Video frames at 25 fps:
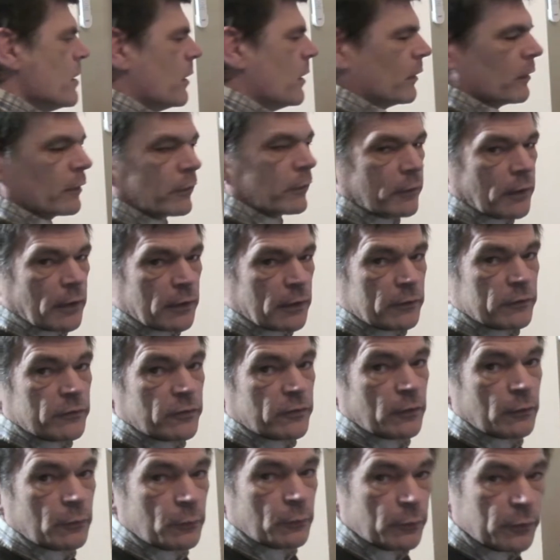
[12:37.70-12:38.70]
Okay,
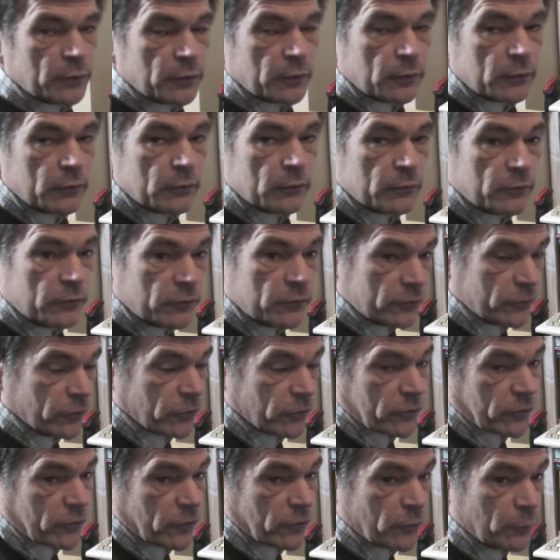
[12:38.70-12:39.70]
so use
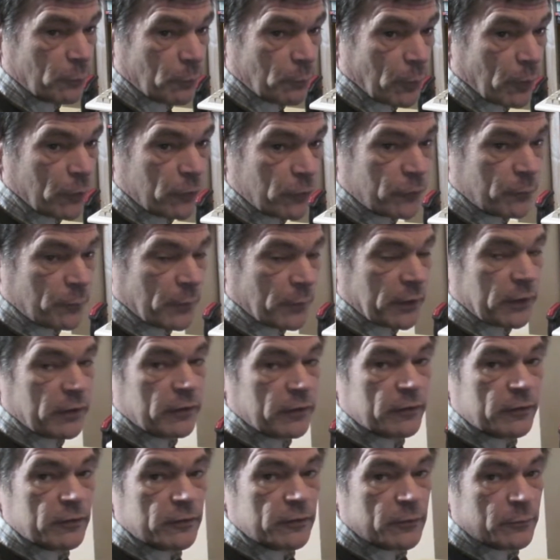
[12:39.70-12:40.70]
just as most MIDI
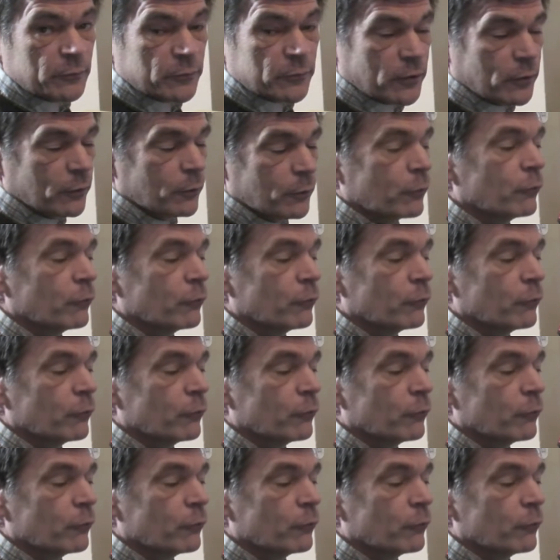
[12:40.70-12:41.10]
systems go,